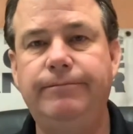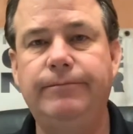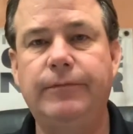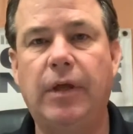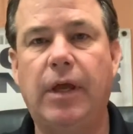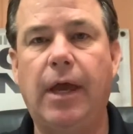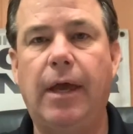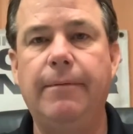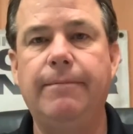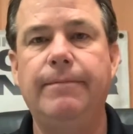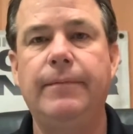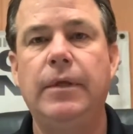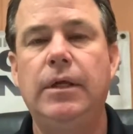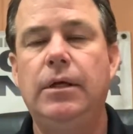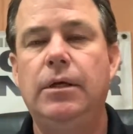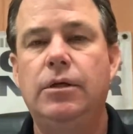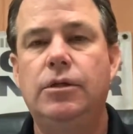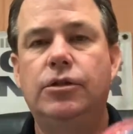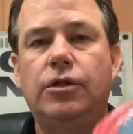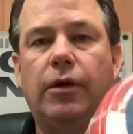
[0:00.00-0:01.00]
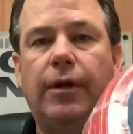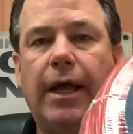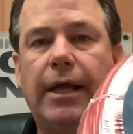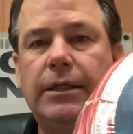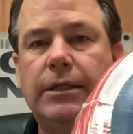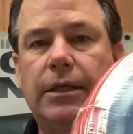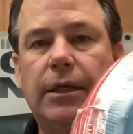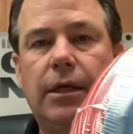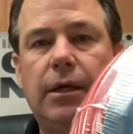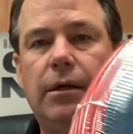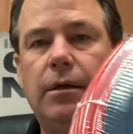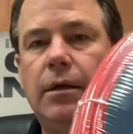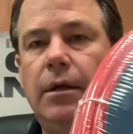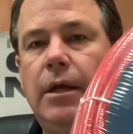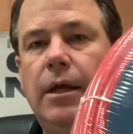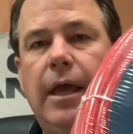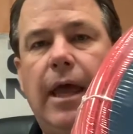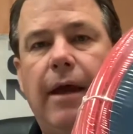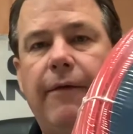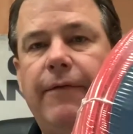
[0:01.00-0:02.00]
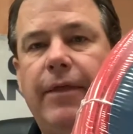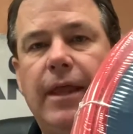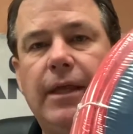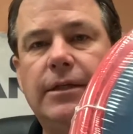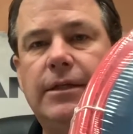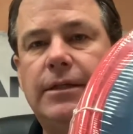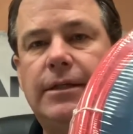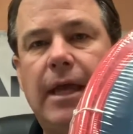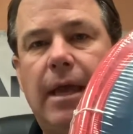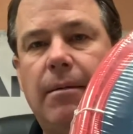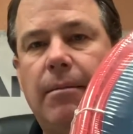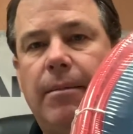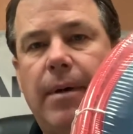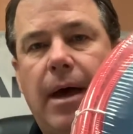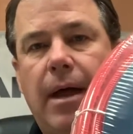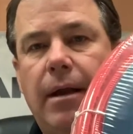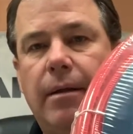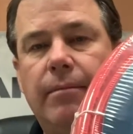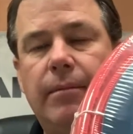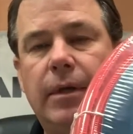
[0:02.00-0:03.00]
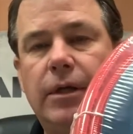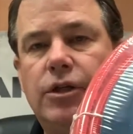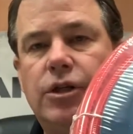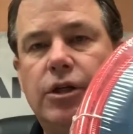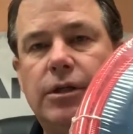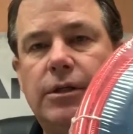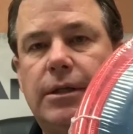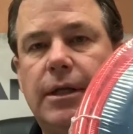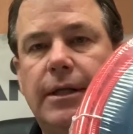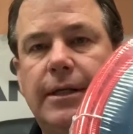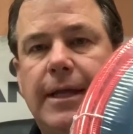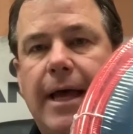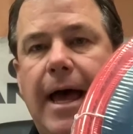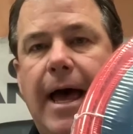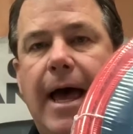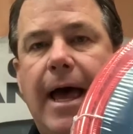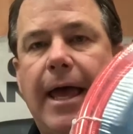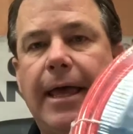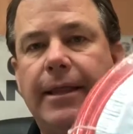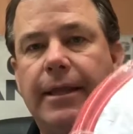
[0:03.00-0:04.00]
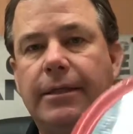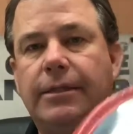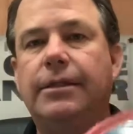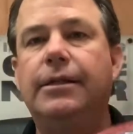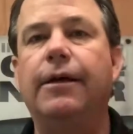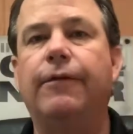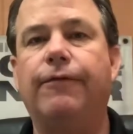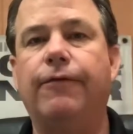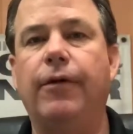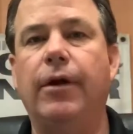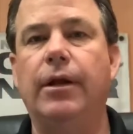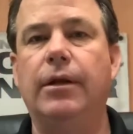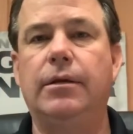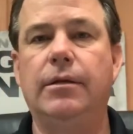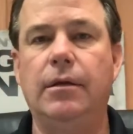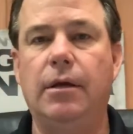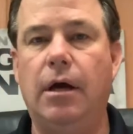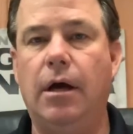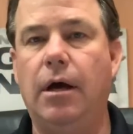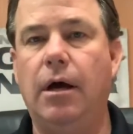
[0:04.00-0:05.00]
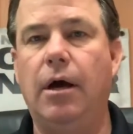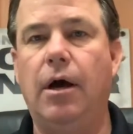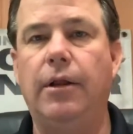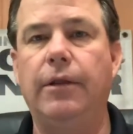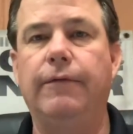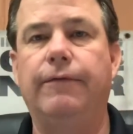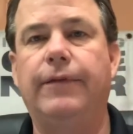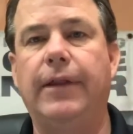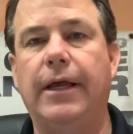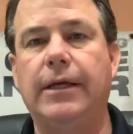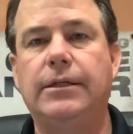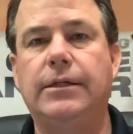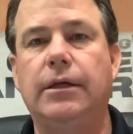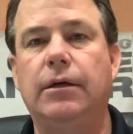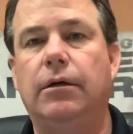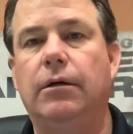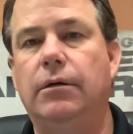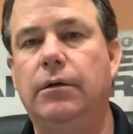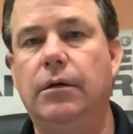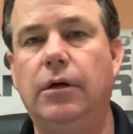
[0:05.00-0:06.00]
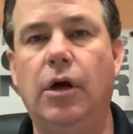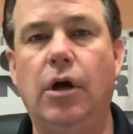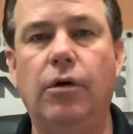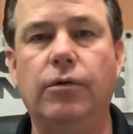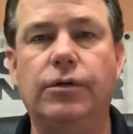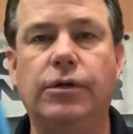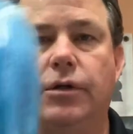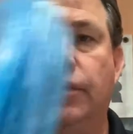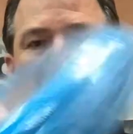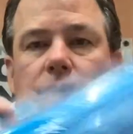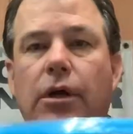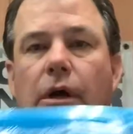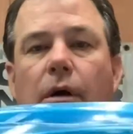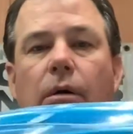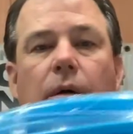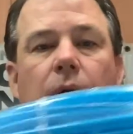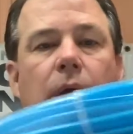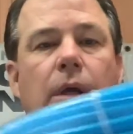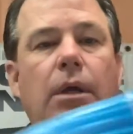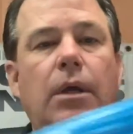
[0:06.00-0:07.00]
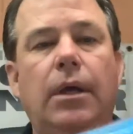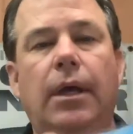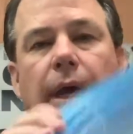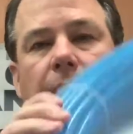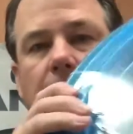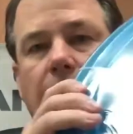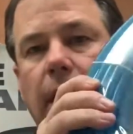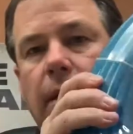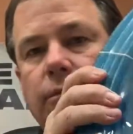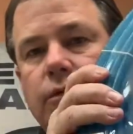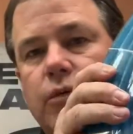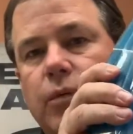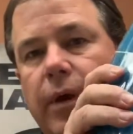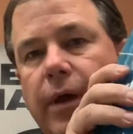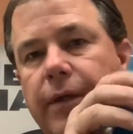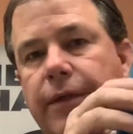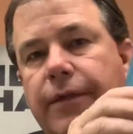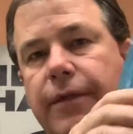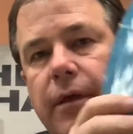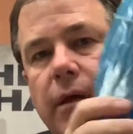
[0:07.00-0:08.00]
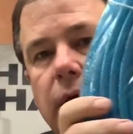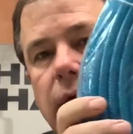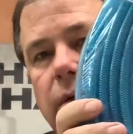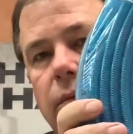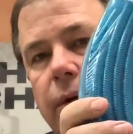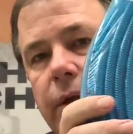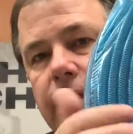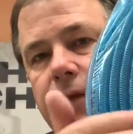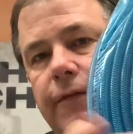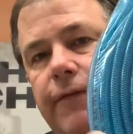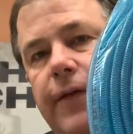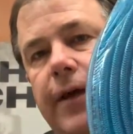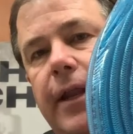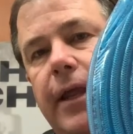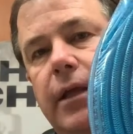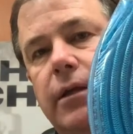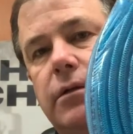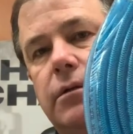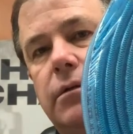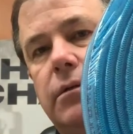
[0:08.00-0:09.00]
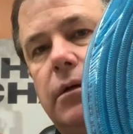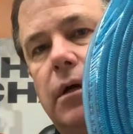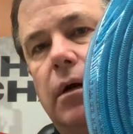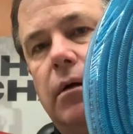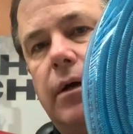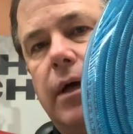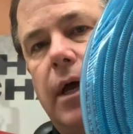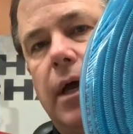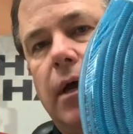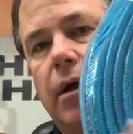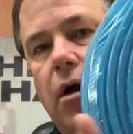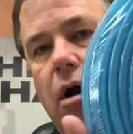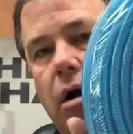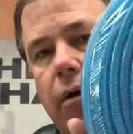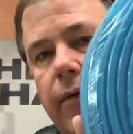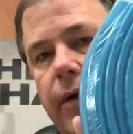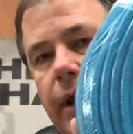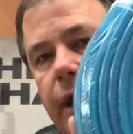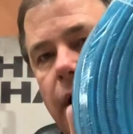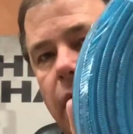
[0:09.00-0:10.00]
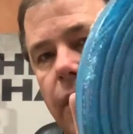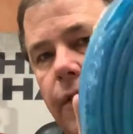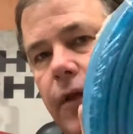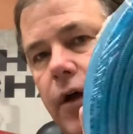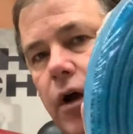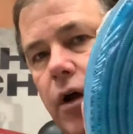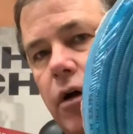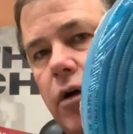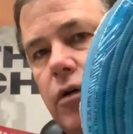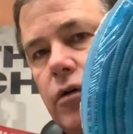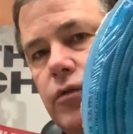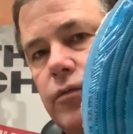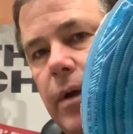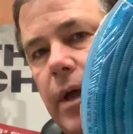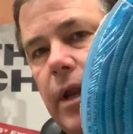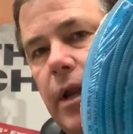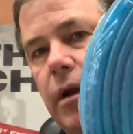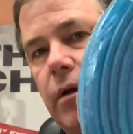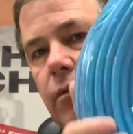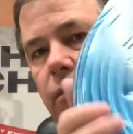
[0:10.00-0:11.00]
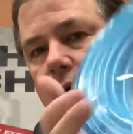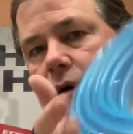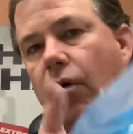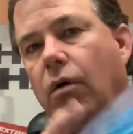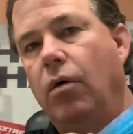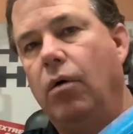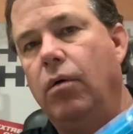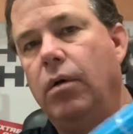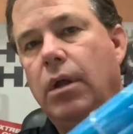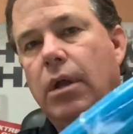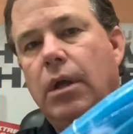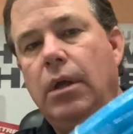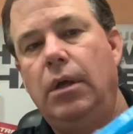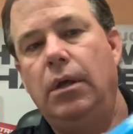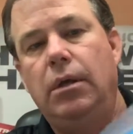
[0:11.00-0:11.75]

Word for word: Okay, so that's the, everything's the same about them. It's just the dye that's different uh, on the Flexeel hoses. So it comes with, with the fittings, okay? Already on the hose, ready to roll.